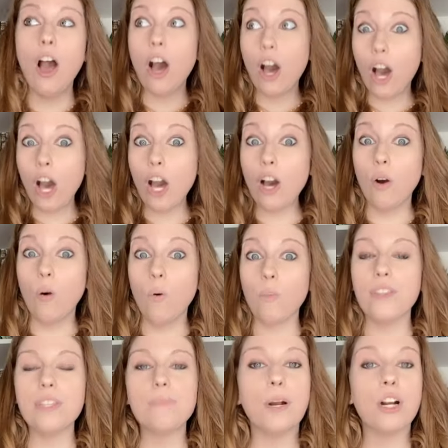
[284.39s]
oh,
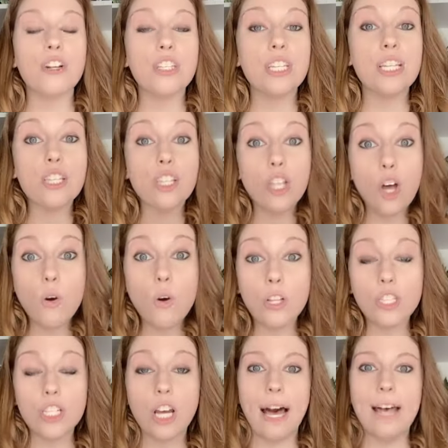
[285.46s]
this person is
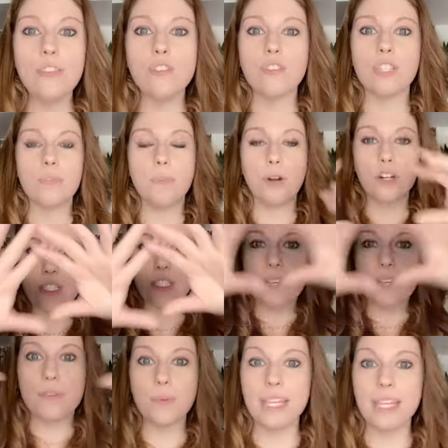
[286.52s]
local to us, or this person
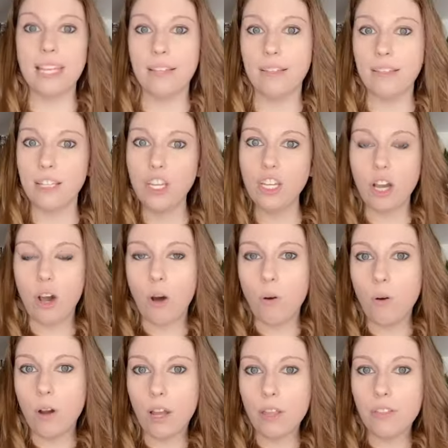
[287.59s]
lives within, you know,